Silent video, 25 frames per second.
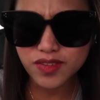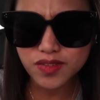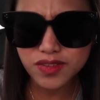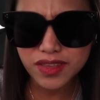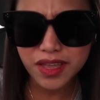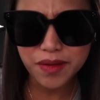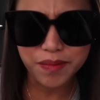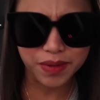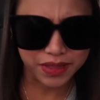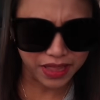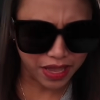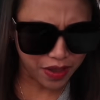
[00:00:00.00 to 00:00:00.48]

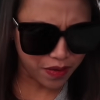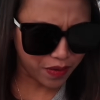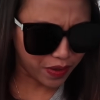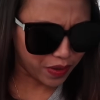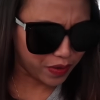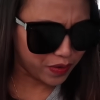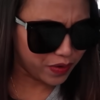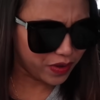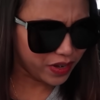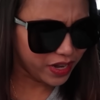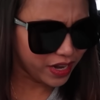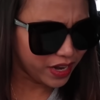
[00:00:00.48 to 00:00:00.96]
Tuesday ba tayo
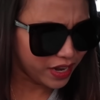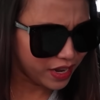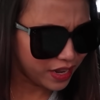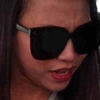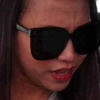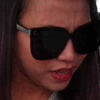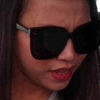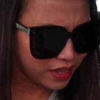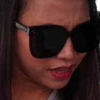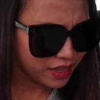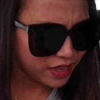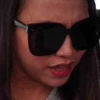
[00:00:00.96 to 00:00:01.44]
ngayon?
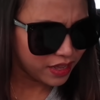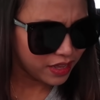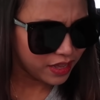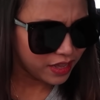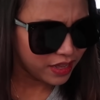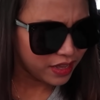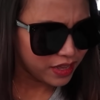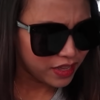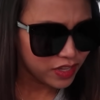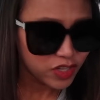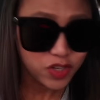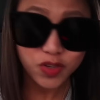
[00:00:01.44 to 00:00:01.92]

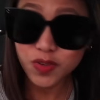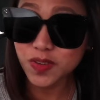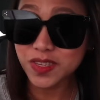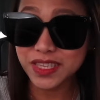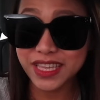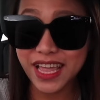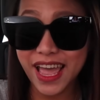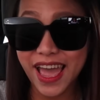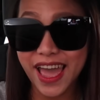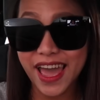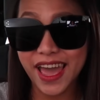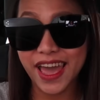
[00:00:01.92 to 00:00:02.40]

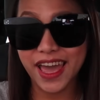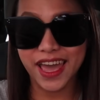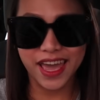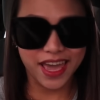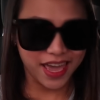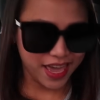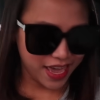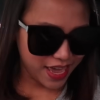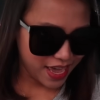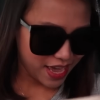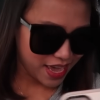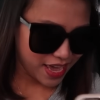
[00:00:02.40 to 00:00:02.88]

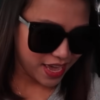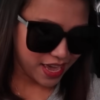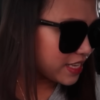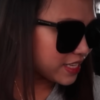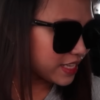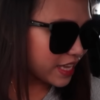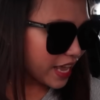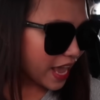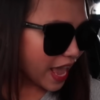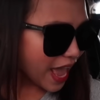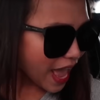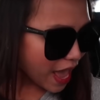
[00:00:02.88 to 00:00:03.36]
Tuesday.
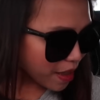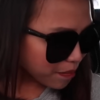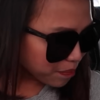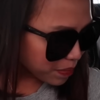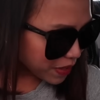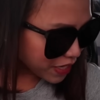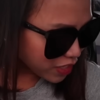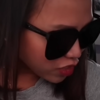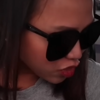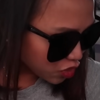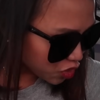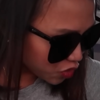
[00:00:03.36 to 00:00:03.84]
Say
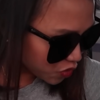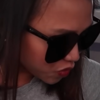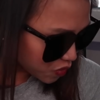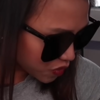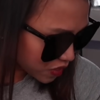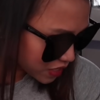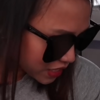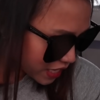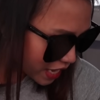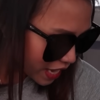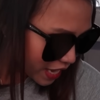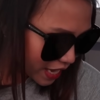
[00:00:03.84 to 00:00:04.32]
happy
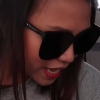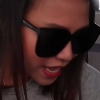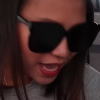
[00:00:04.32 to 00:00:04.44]
Tuesday,